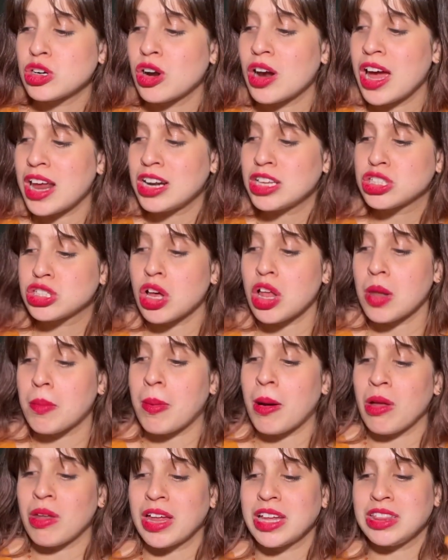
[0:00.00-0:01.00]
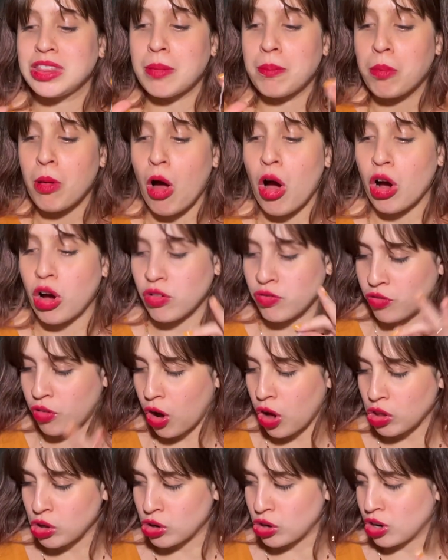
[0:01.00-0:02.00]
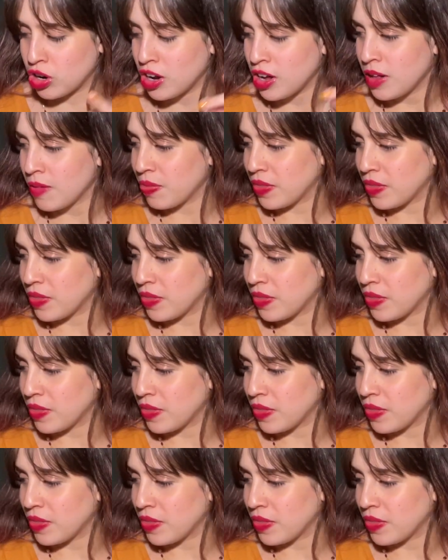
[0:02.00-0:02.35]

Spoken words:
and it's all about like the block of color